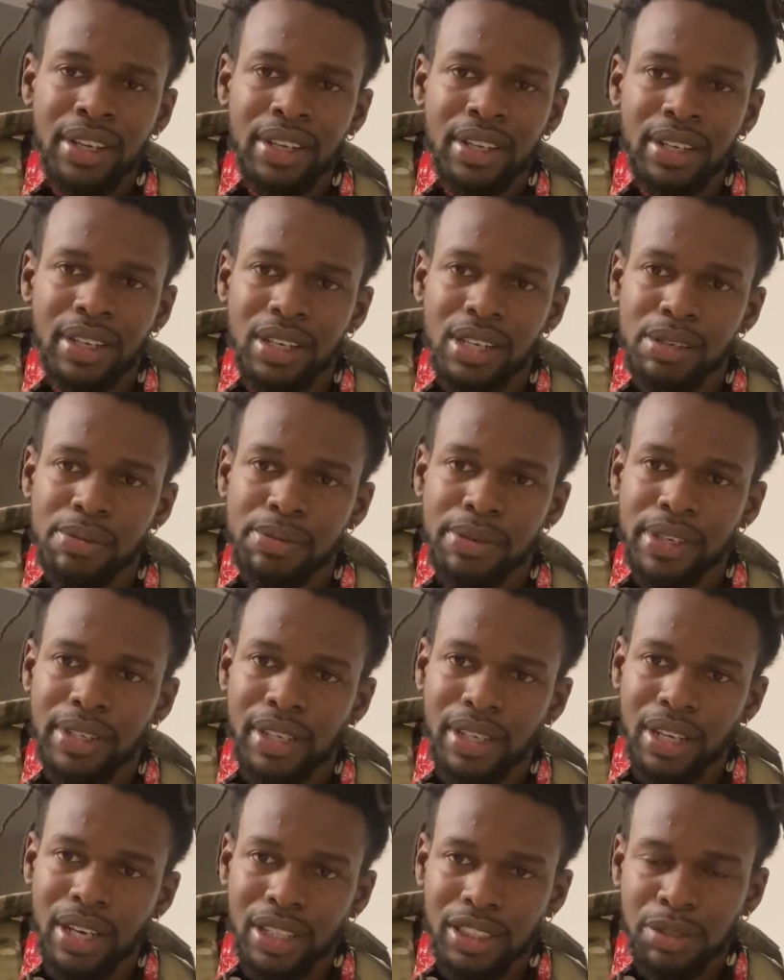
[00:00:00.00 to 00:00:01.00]
an
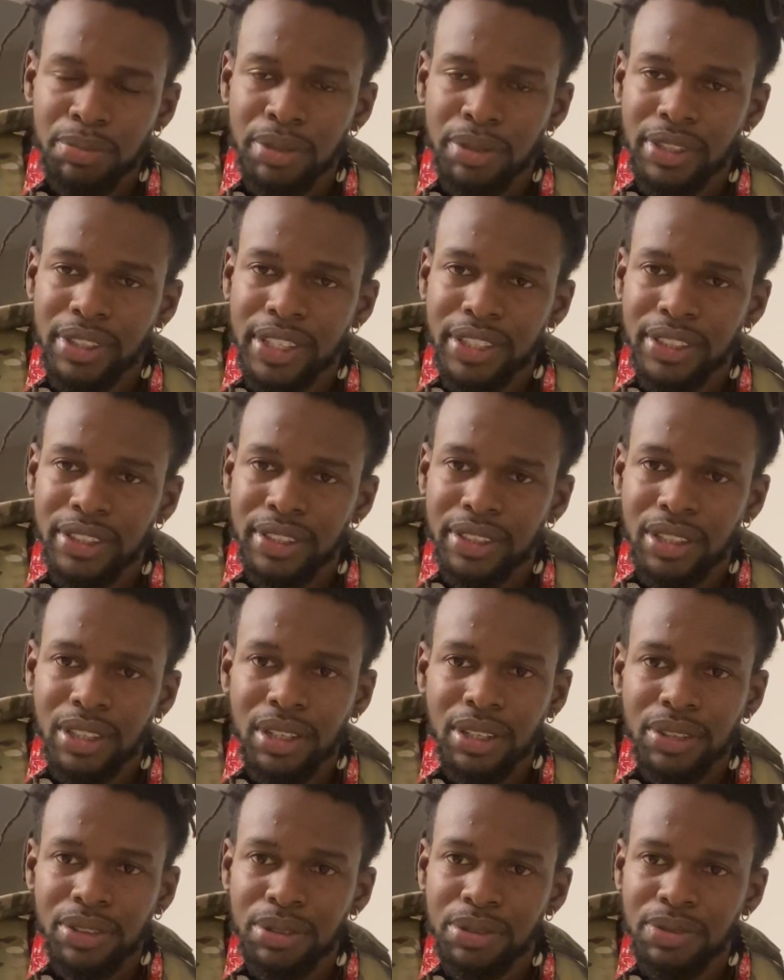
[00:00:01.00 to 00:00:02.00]
explanation
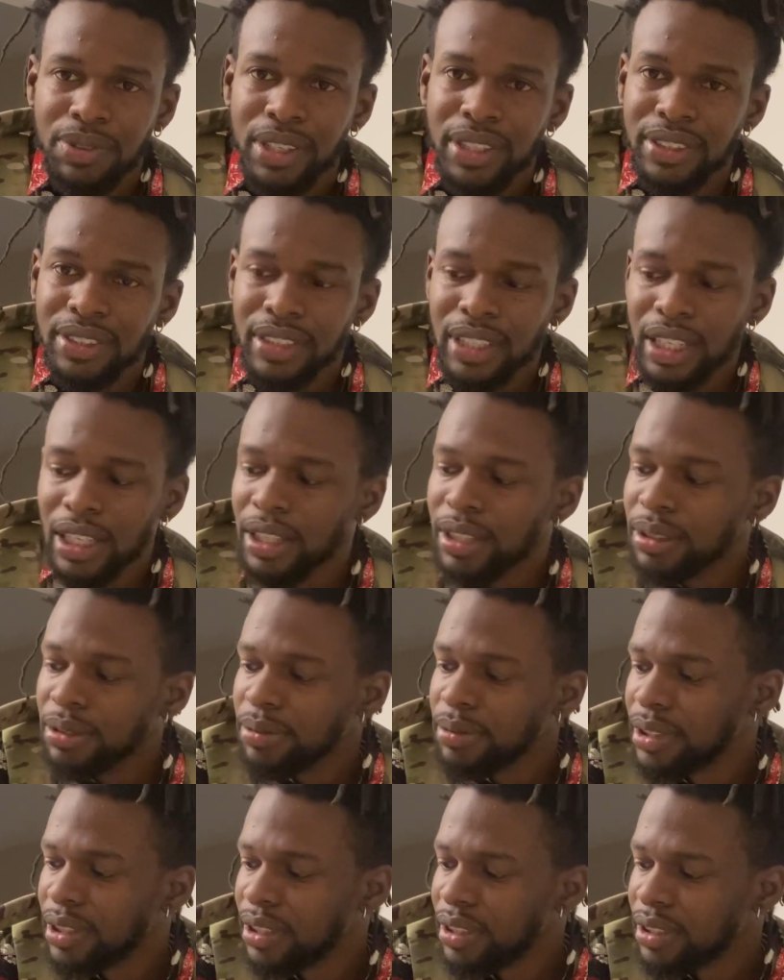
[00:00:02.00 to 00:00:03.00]
all the fucking time.
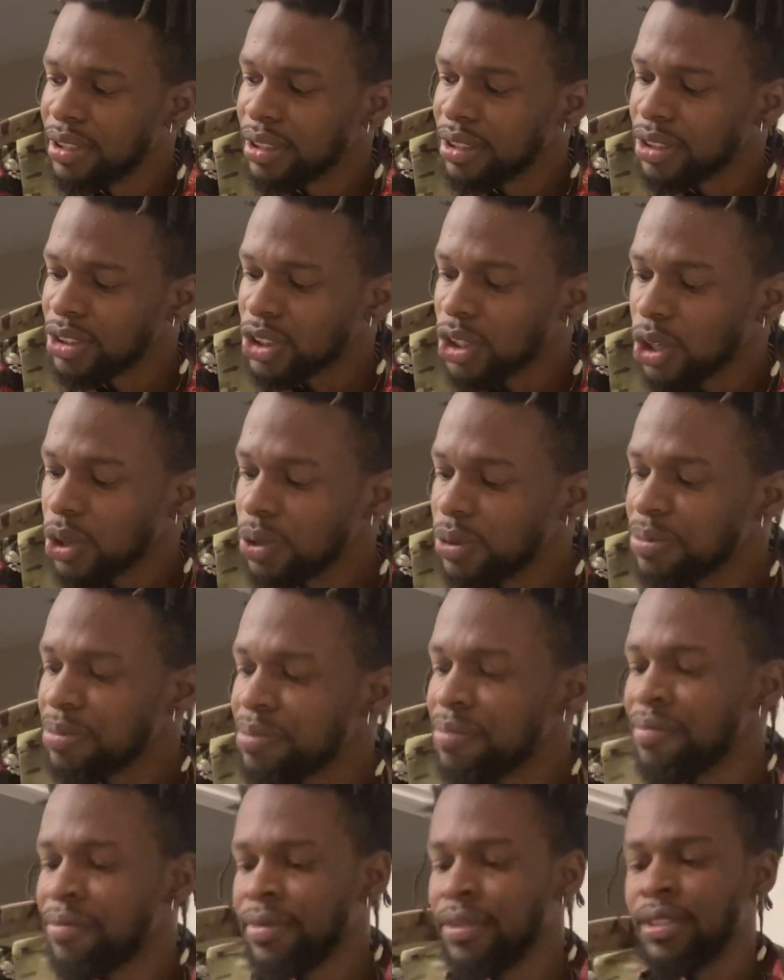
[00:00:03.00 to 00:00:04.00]
So
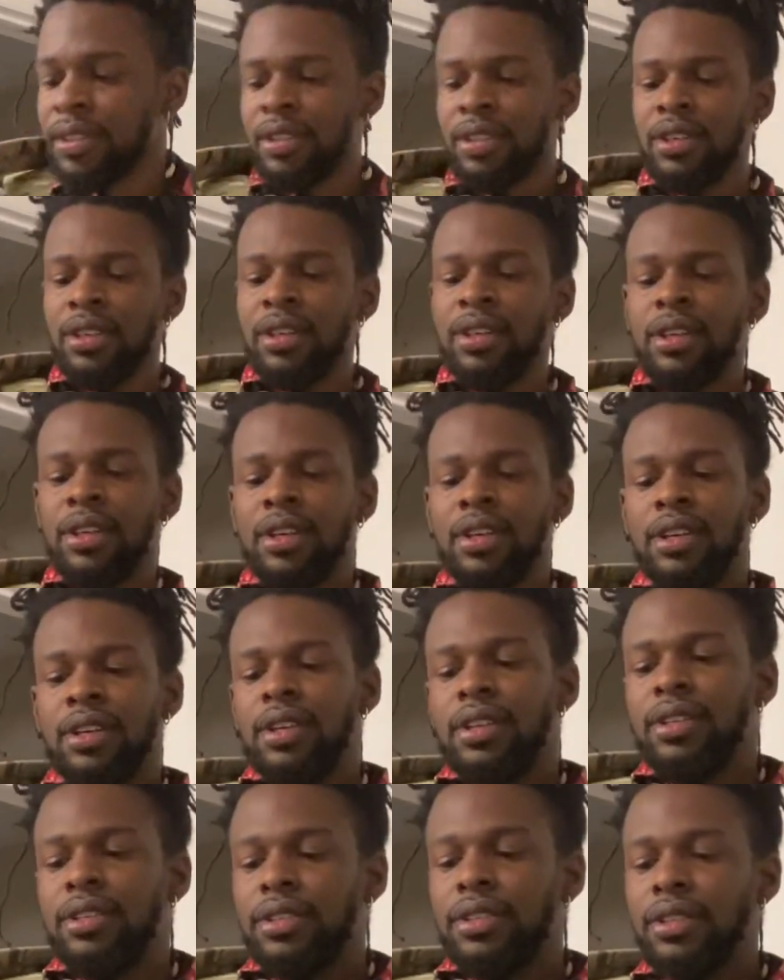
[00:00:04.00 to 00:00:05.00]

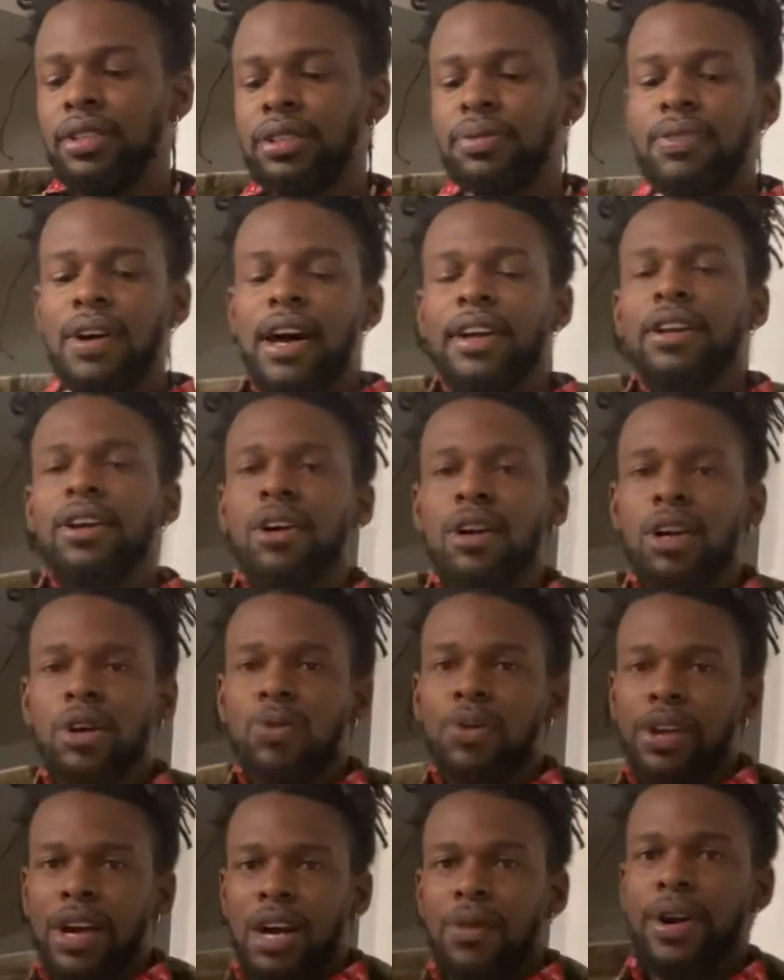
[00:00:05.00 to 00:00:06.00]
this firearm,
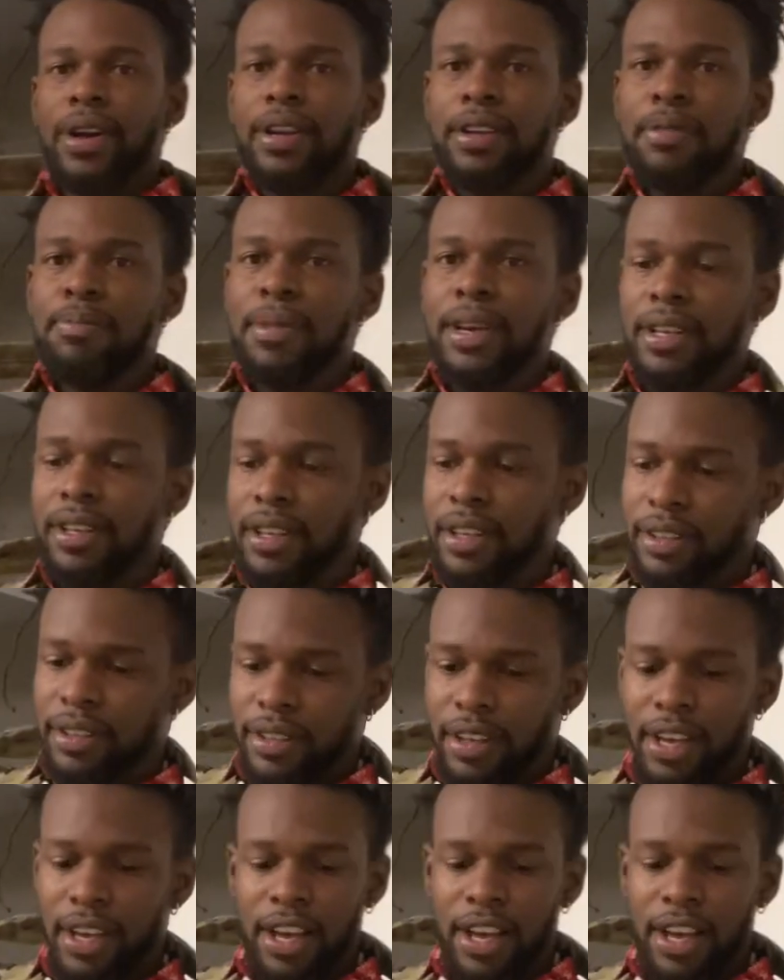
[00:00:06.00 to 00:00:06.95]
would I recommend it?